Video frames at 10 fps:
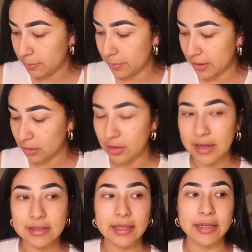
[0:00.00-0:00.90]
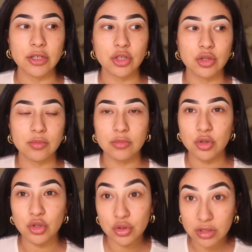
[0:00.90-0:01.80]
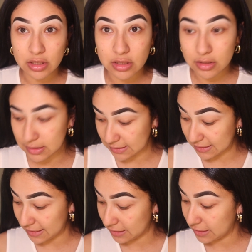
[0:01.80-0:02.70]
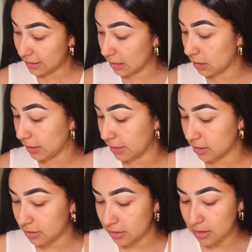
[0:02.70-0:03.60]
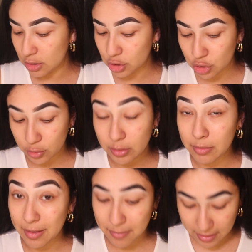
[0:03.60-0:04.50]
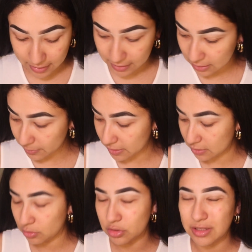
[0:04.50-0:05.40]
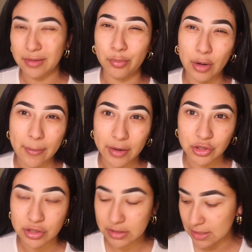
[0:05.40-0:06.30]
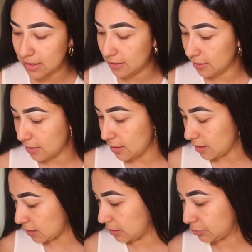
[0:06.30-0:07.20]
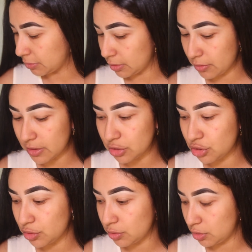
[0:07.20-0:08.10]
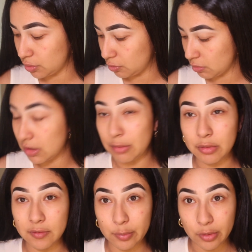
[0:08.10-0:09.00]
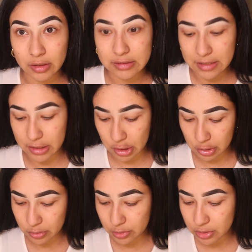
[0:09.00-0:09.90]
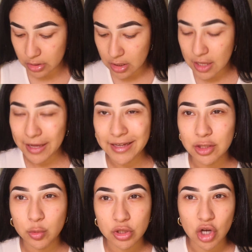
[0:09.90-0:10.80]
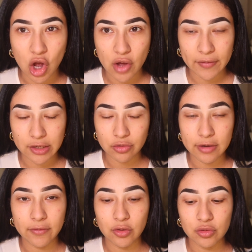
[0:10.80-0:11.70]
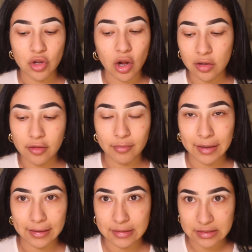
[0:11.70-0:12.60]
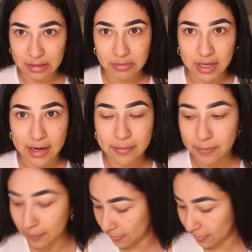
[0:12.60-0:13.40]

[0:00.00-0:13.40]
better at like using skincare, like doing my makeup or skin prep, I should say. So I'm gonna go ahead and show you a couple of the products that I use. I switch off. I don't ever use all of them like at the same time.